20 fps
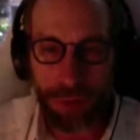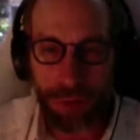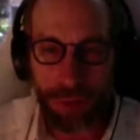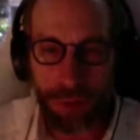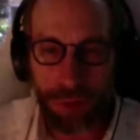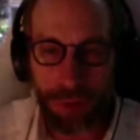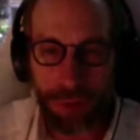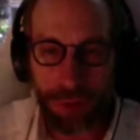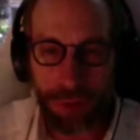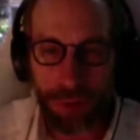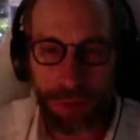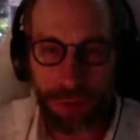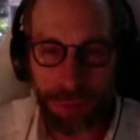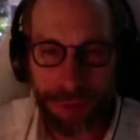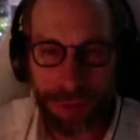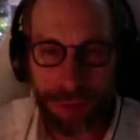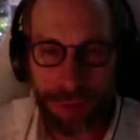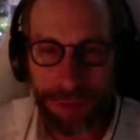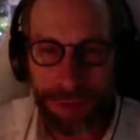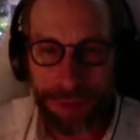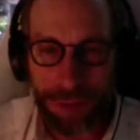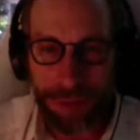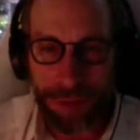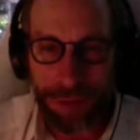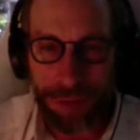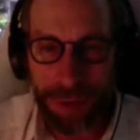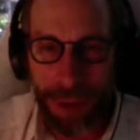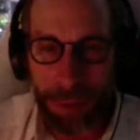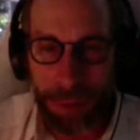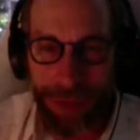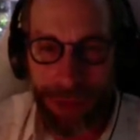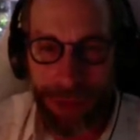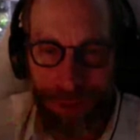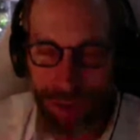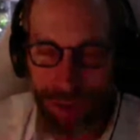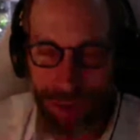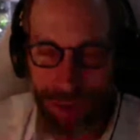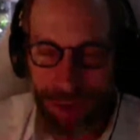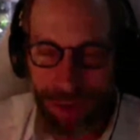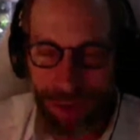something or someone
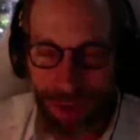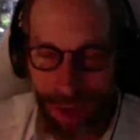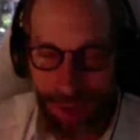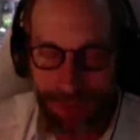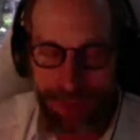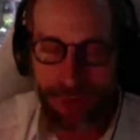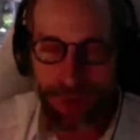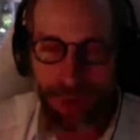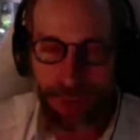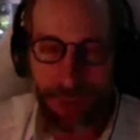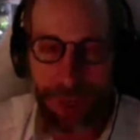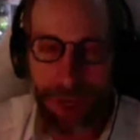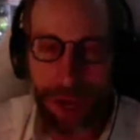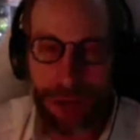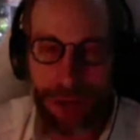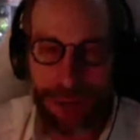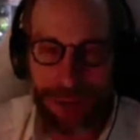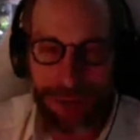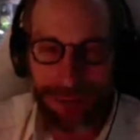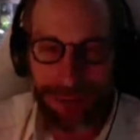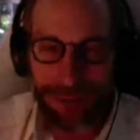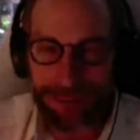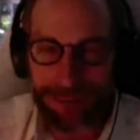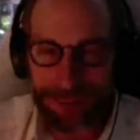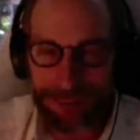has to create it.